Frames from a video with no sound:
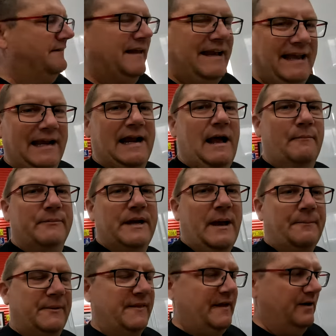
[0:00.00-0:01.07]
they get gummed
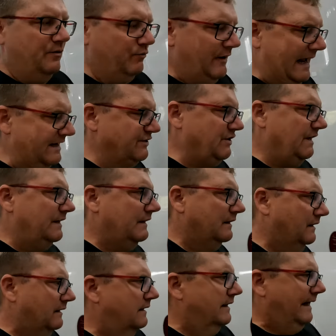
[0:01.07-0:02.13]
up and they don't ratchet.
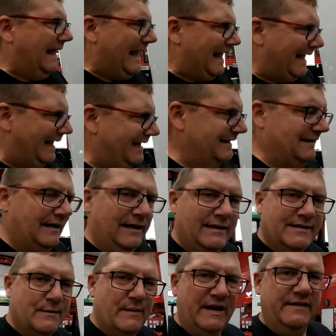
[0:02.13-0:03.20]
And
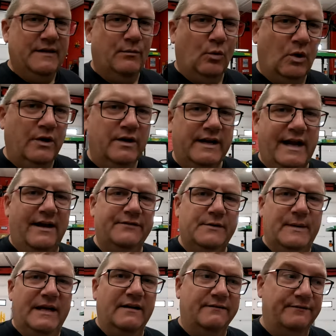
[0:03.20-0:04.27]
to make them work, you have
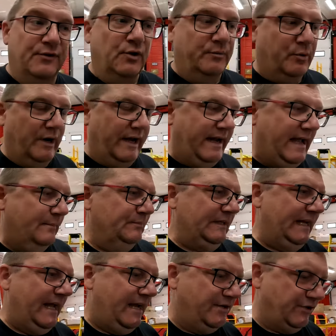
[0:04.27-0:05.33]
to make a full brake
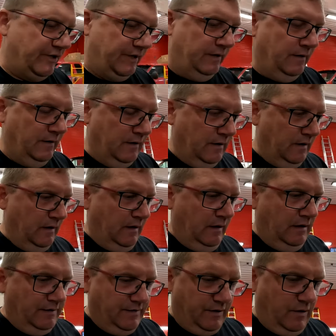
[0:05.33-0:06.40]
application.
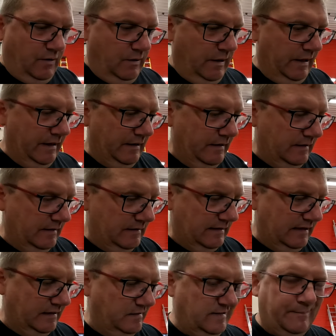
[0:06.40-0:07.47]
So
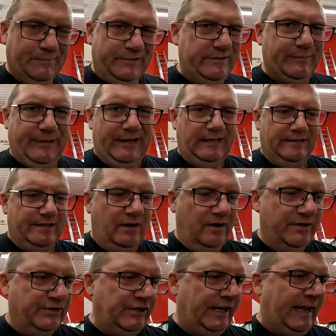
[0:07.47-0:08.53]
like step on the pedal as
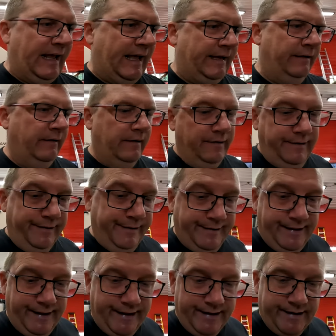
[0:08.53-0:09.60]
hard as you can.
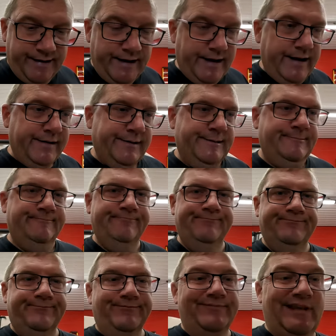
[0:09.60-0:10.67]
And
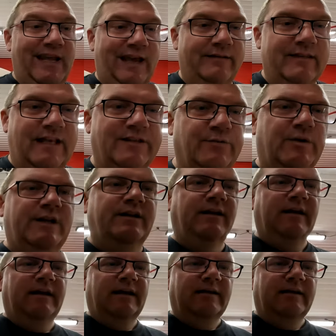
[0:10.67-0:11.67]
yeah, that's what